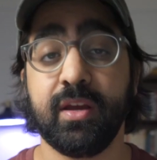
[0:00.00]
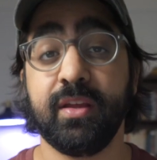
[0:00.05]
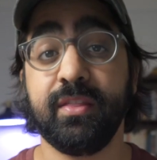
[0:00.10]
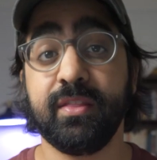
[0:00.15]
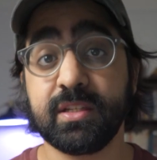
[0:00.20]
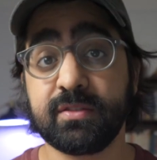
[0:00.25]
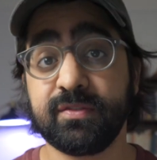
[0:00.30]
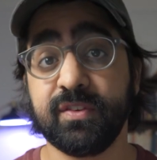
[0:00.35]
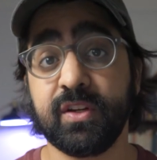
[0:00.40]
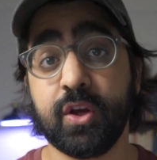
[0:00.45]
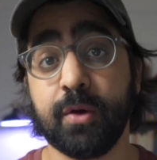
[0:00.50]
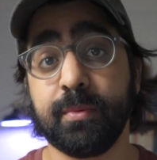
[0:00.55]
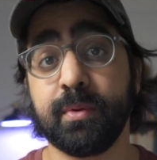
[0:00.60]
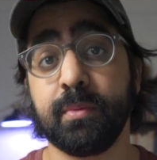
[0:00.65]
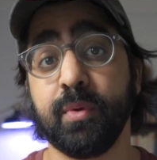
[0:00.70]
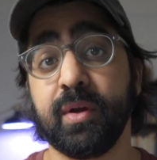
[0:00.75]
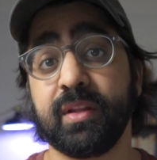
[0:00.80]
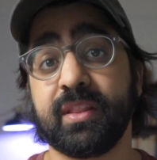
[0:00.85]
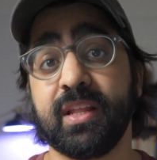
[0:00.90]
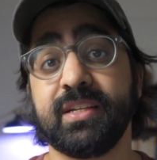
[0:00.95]
In this video, I'm gonna
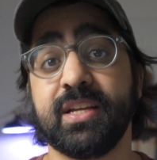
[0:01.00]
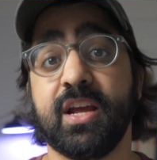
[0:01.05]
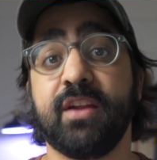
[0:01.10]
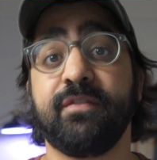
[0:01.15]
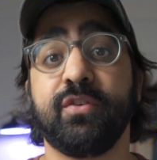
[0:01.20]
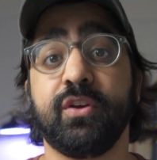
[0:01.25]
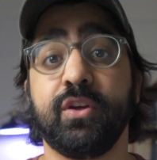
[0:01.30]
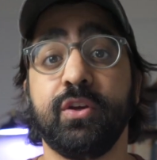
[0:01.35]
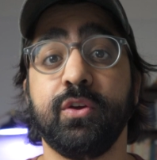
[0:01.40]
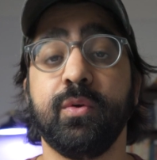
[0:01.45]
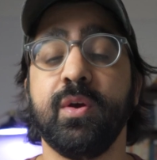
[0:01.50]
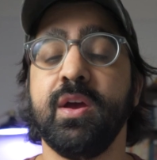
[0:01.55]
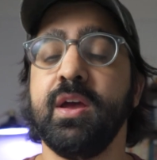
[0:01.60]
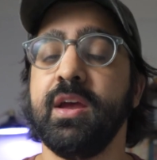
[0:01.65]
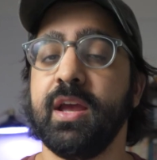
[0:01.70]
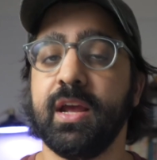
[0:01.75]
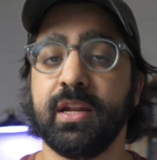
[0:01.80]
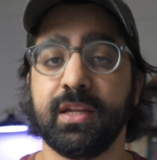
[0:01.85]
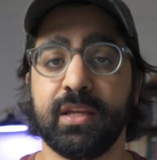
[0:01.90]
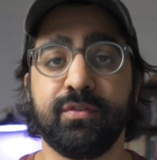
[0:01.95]
break that down for you
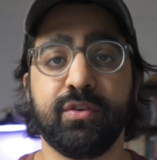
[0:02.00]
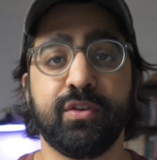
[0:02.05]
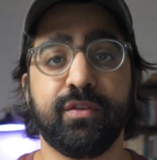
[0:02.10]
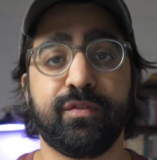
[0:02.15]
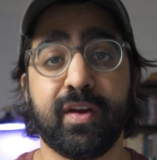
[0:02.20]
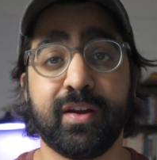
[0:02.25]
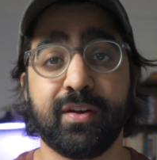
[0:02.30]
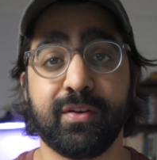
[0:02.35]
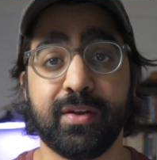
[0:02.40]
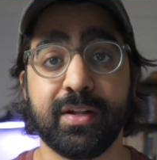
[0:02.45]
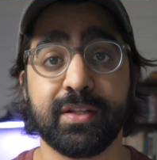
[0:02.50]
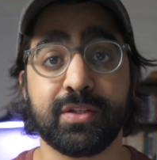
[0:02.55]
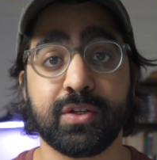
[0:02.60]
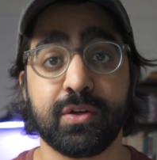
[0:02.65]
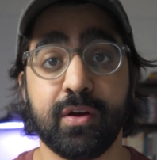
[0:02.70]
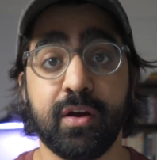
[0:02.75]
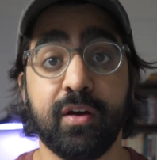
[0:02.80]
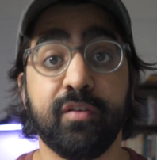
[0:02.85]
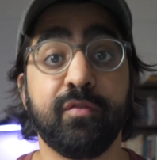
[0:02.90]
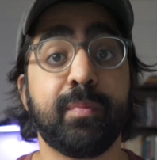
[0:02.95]
and give you the final
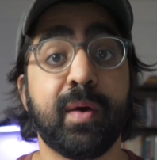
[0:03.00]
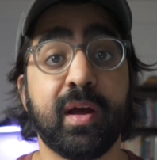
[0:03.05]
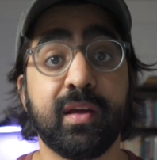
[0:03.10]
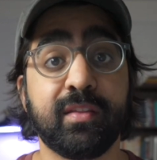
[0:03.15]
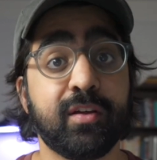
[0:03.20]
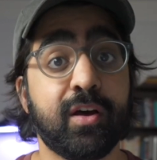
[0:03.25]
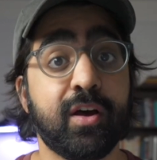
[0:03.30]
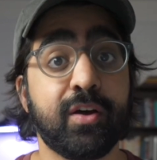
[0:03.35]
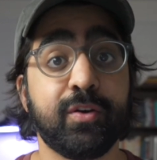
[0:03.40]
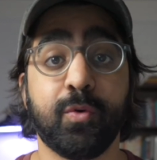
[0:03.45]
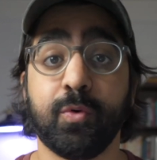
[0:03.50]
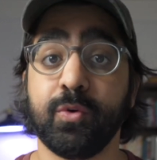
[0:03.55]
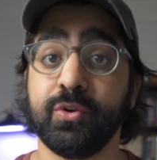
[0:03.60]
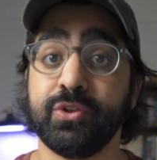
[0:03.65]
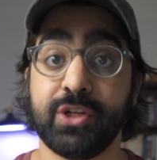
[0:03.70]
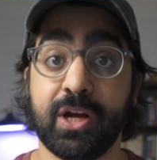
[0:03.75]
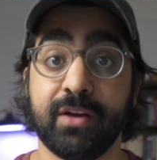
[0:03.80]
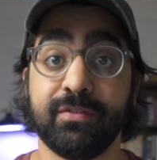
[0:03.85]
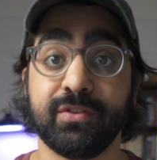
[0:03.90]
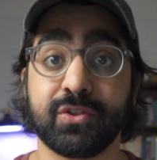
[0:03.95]
answer of Python or
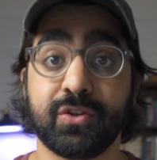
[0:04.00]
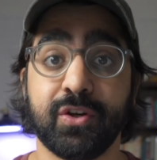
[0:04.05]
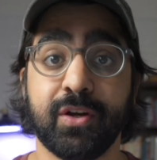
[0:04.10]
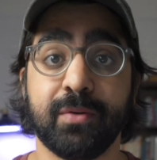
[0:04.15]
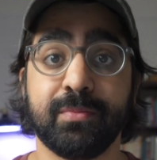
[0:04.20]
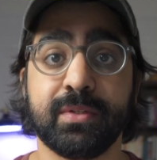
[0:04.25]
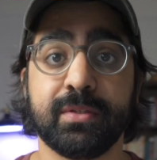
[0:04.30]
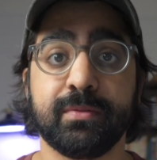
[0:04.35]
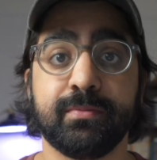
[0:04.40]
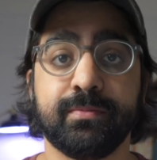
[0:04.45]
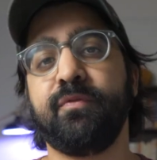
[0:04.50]
JavaScript.